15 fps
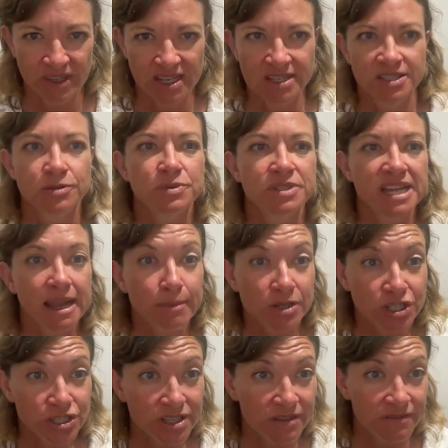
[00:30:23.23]
So
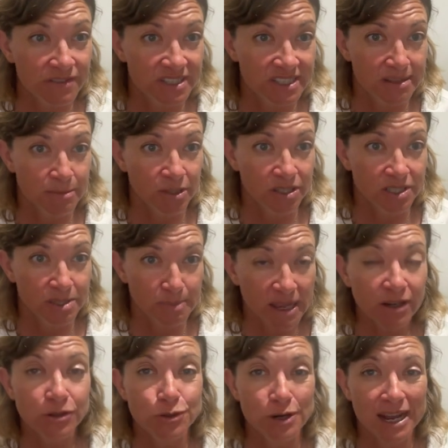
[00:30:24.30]
damage to the
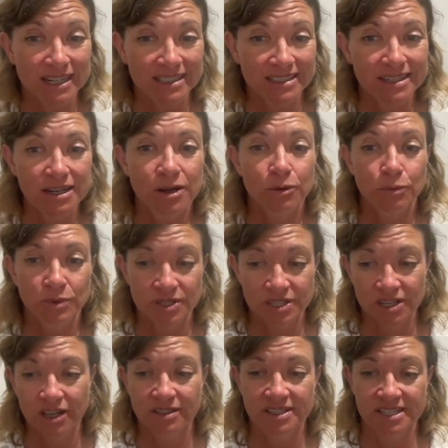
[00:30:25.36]
vestibulospinal tract
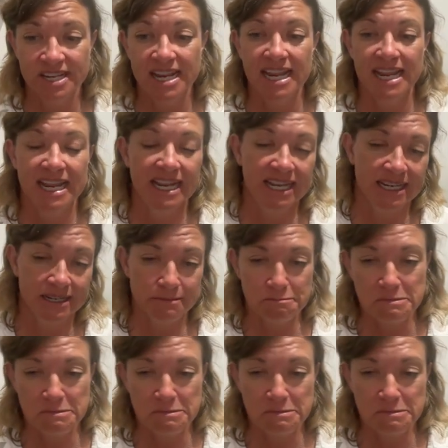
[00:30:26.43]
results in